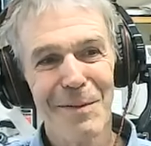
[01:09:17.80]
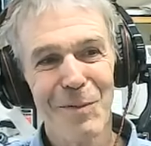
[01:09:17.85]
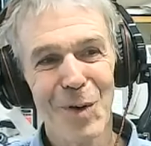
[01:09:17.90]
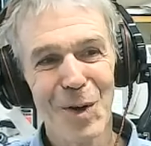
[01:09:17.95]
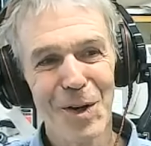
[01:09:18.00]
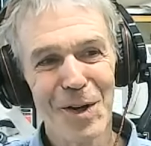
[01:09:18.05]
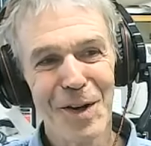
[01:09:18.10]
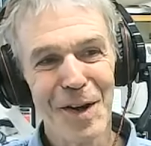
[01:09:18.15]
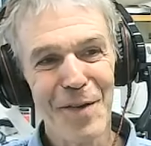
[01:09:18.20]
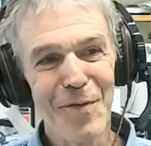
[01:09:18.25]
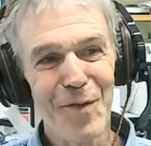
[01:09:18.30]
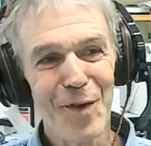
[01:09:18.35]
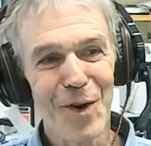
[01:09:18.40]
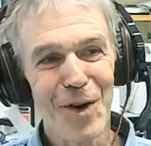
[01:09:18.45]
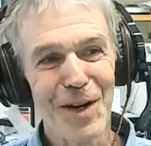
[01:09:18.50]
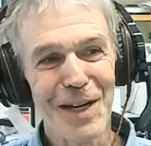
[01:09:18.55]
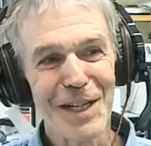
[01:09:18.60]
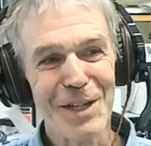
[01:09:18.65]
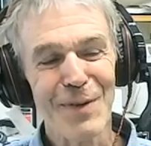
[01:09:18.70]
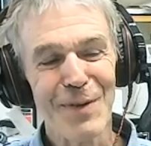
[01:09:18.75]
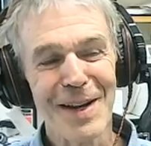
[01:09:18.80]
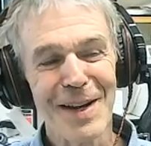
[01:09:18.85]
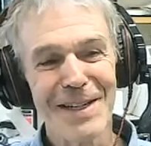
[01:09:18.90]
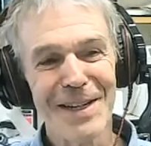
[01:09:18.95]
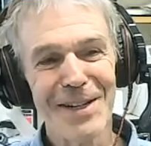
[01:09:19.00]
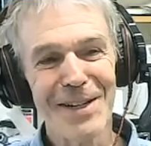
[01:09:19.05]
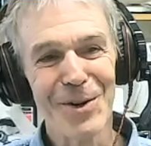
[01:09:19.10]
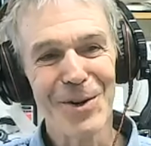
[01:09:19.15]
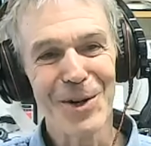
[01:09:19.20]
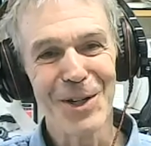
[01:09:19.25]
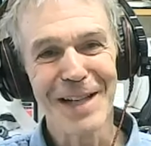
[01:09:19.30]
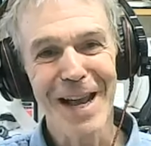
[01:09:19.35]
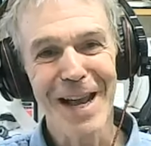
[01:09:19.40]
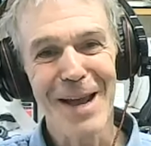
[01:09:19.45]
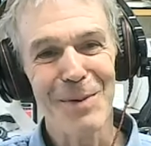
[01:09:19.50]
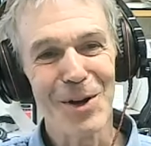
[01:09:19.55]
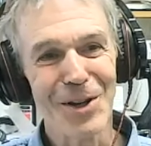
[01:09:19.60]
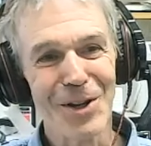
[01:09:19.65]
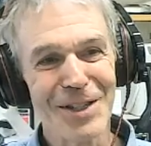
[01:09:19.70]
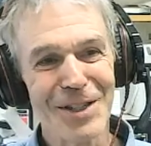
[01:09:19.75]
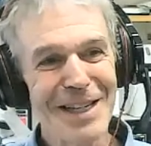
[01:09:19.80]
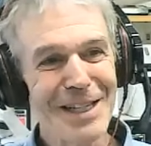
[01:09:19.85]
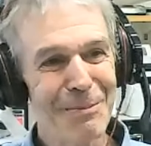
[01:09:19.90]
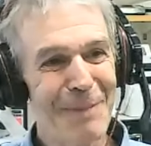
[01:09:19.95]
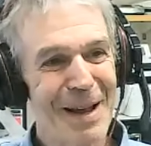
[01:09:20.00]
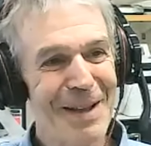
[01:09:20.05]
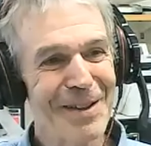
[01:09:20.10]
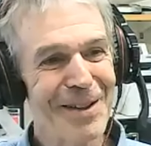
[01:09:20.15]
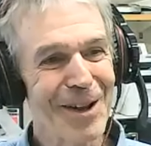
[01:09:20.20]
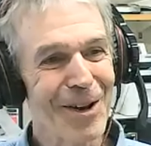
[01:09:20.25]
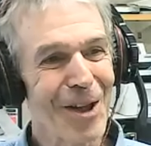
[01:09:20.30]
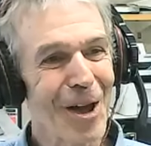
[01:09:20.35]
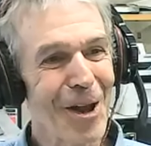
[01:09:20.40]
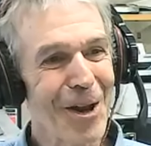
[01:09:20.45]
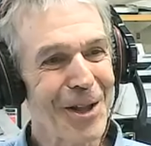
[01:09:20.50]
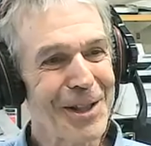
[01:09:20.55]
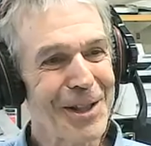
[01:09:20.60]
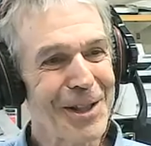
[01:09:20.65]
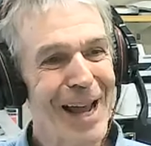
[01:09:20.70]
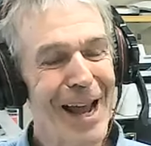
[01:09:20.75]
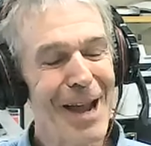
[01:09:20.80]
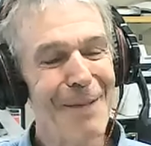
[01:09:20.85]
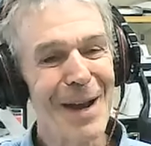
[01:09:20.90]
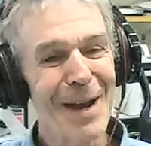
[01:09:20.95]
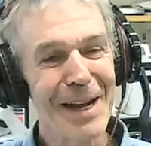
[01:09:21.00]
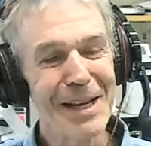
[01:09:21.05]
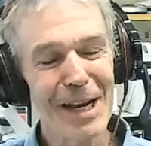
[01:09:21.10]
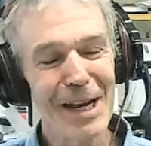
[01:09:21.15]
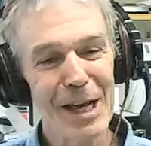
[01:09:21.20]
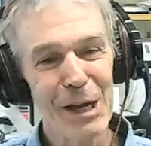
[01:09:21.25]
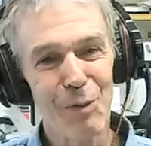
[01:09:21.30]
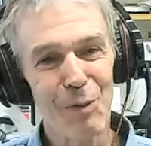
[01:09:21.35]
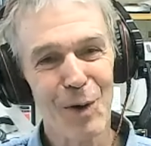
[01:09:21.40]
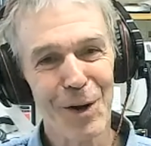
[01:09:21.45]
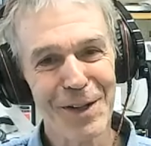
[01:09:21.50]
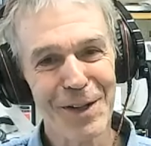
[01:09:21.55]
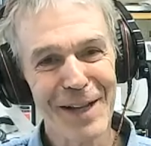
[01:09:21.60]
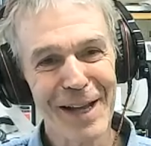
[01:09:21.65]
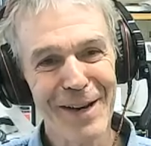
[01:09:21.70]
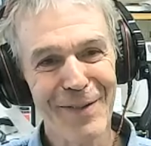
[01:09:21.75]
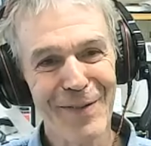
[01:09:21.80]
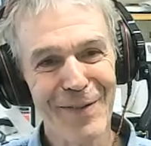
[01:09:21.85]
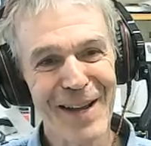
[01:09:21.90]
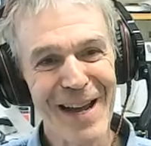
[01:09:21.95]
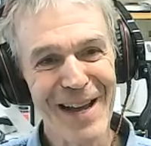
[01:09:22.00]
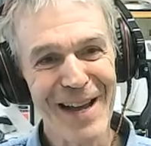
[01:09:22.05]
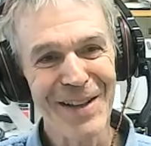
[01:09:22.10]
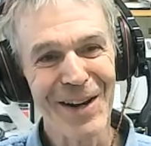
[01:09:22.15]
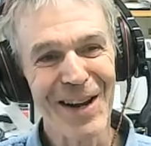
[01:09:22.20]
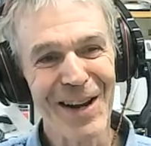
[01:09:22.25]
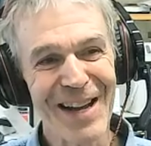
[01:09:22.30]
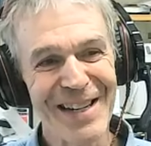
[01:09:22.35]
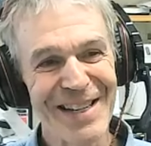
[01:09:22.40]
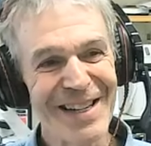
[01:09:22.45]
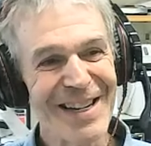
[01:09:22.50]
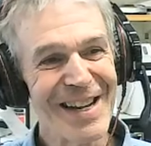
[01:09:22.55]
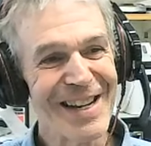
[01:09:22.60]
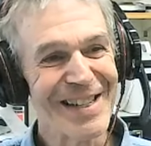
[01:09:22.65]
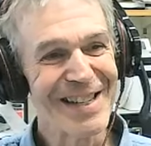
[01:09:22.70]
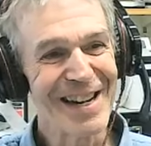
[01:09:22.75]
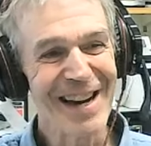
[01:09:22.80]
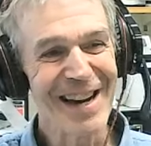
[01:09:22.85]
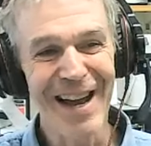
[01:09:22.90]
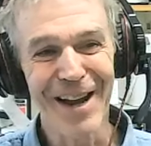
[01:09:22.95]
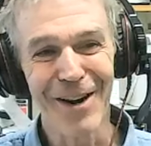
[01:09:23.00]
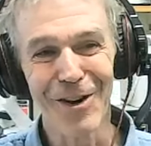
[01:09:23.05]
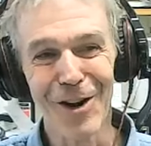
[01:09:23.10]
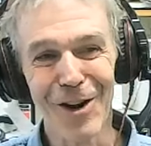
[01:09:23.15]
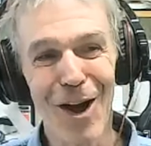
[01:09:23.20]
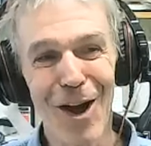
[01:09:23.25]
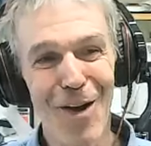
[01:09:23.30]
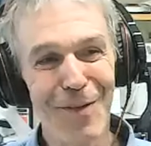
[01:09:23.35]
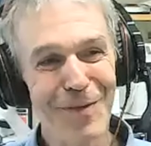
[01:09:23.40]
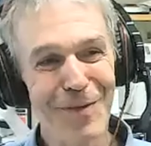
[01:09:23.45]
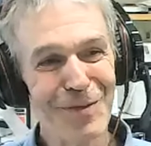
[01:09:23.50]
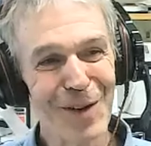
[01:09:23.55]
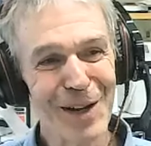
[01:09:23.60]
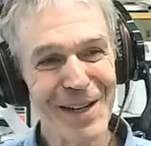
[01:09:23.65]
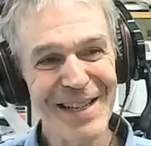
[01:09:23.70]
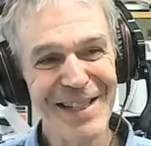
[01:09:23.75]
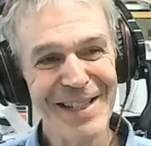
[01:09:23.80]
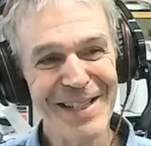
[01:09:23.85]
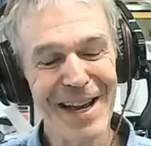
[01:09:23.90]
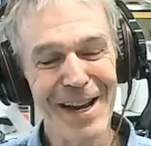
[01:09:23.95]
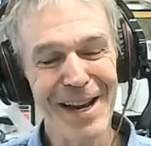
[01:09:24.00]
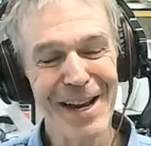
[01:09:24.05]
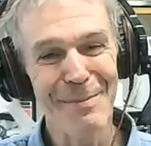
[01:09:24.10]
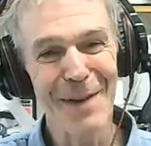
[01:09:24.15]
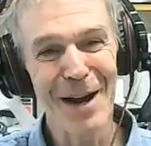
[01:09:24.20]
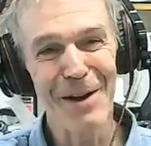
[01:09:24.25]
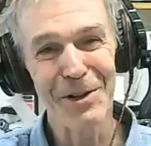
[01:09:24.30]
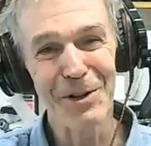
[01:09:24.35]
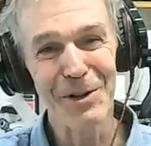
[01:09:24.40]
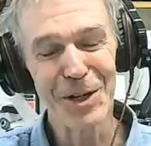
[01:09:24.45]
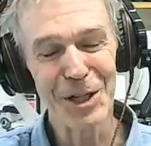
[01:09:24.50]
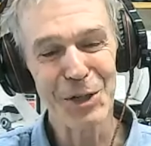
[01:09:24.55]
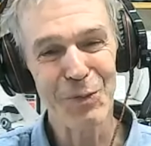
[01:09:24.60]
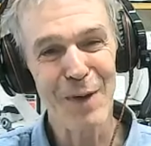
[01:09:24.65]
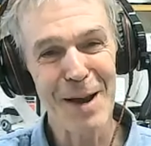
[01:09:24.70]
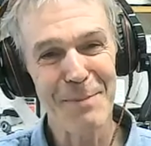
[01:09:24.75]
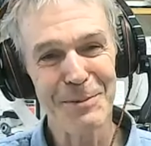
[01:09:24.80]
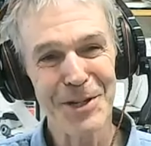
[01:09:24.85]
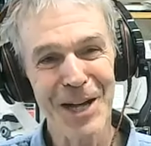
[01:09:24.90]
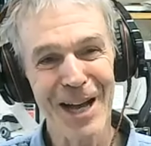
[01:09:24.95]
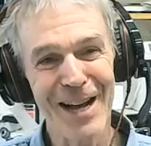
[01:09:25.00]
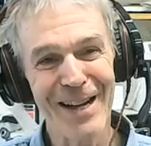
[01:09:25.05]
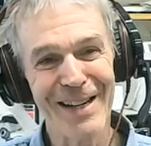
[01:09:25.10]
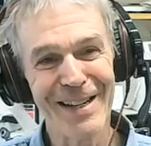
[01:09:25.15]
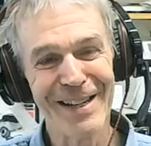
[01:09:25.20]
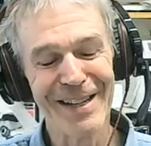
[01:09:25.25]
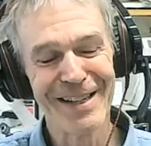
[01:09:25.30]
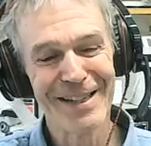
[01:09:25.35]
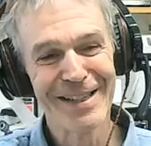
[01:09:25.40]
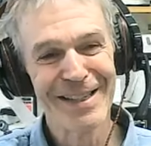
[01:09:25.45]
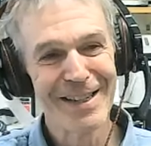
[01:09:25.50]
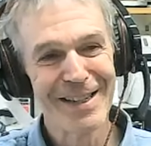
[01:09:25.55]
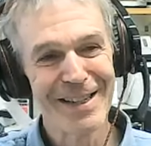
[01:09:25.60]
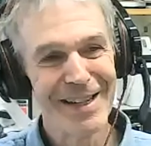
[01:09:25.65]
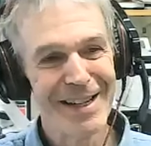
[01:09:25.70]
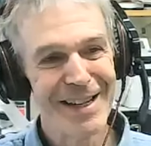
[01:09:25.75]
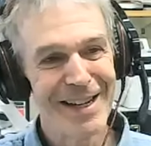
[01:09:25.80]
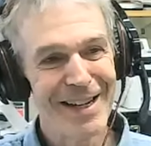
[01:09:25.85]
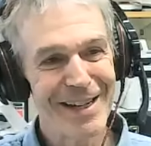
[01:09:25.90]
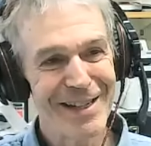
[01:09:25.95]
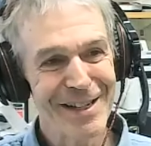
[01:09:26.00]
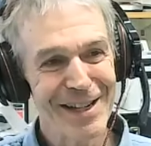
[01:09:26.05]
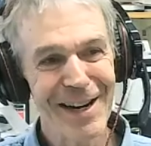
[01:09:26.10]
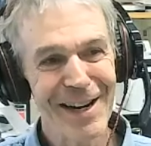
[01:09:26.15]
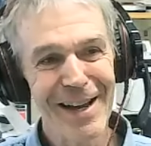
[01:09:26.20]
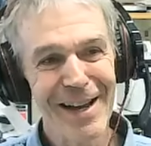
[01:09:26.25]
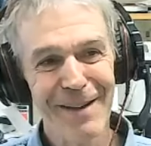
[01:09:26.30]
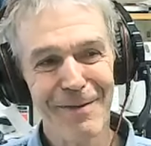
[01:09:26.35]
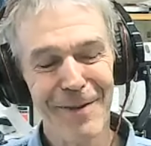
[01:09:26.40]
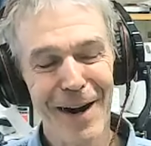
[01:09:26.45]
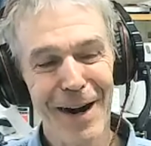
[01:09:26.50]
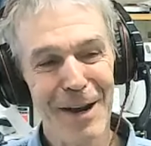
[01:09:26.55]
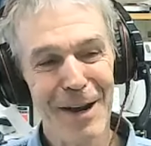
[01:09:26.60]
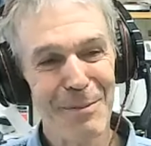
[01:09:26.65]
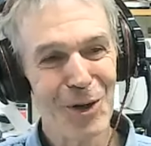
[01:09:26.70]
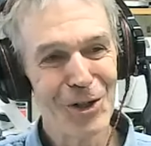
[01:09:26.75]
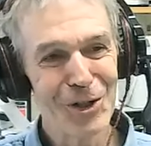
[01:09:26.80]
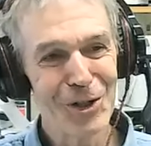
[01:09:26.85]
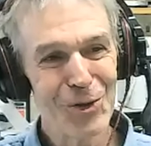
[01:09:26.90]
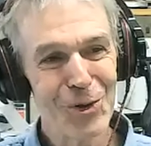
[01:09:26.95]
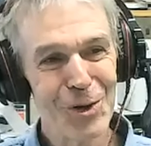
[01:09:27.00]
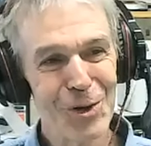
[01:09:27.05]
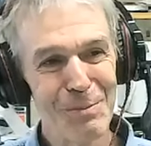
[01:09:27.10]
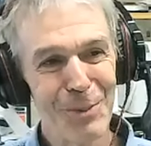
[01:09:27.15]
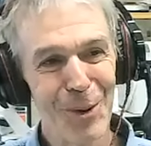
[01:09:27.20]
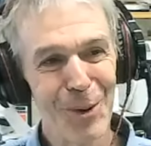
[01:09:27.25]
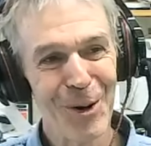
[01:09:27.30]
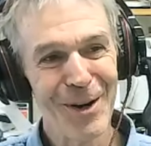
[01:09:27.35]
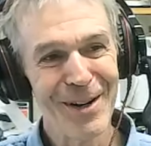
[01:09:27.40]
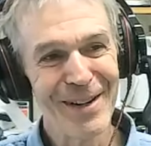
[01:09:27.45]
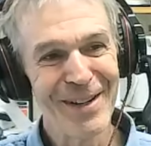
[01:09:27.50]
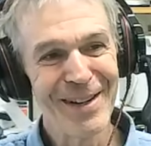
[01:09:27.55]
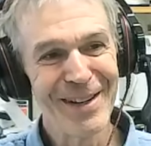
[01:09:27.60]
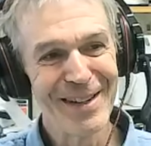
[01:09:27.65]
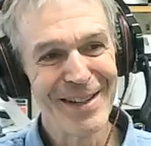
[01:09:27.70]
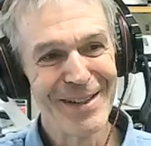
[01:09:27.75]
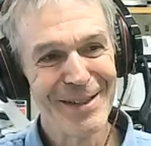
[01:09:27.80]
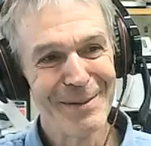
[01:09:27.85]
I want to defer this question to Jose because he spent a lot of time actually quantitatively analyzing this. And I loved what he said about it on his website. It's really very much to the point.